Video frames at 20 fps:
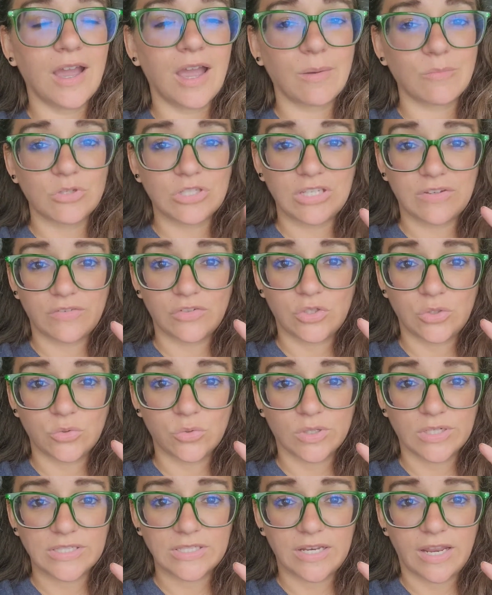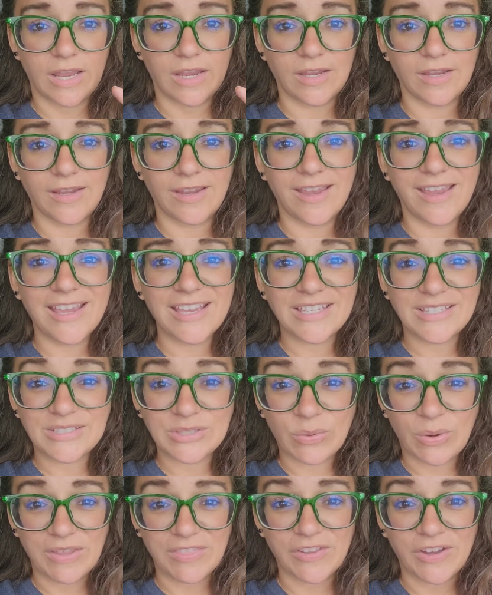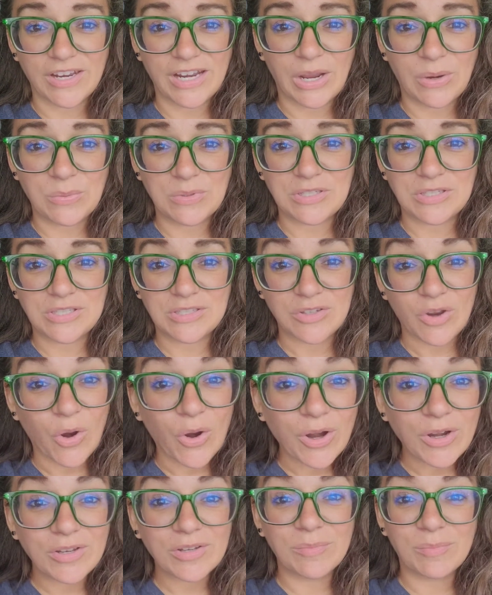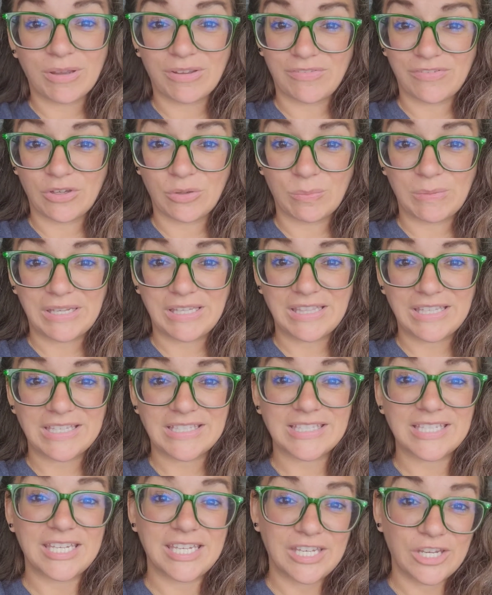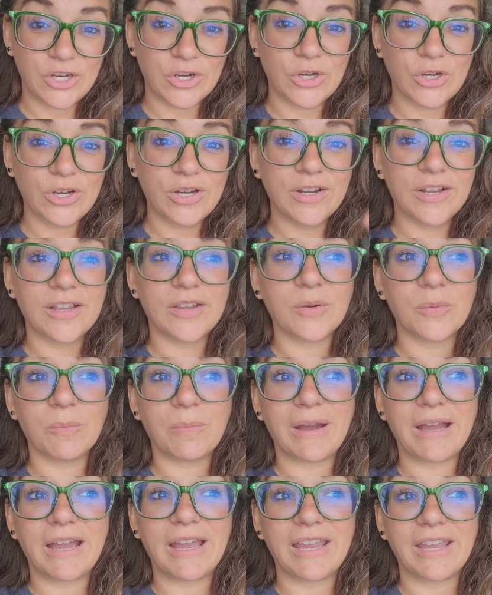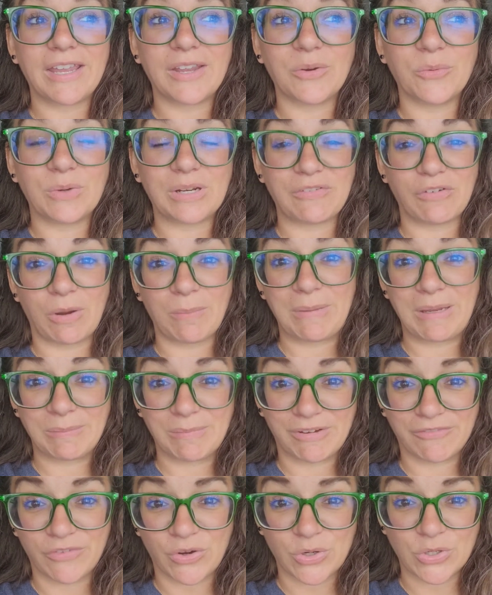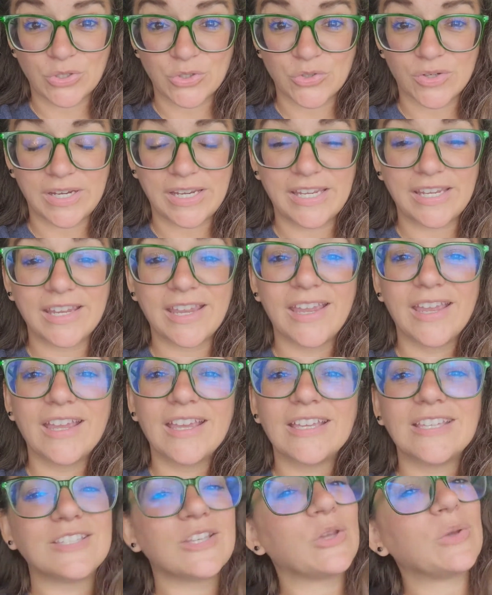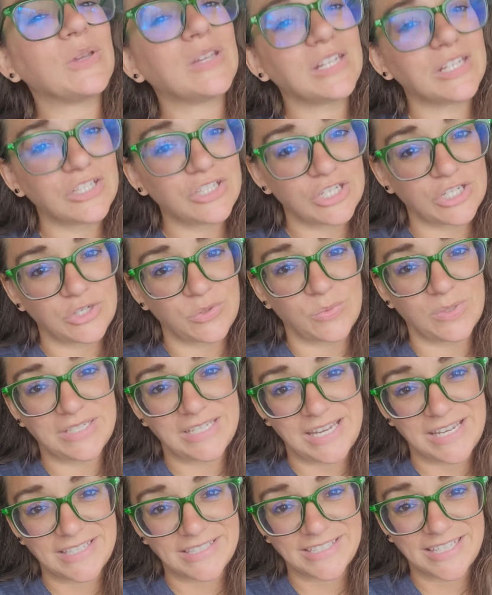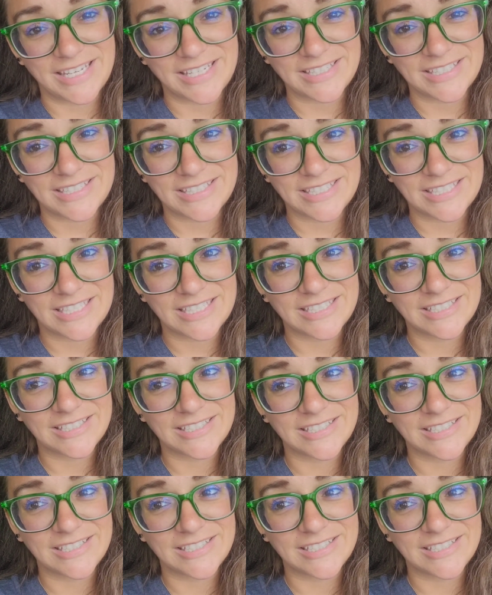I'm just having 2 drinks a day. So I thought I would start by filming this here by whenever I make my first drink so you can get a genuine taste test.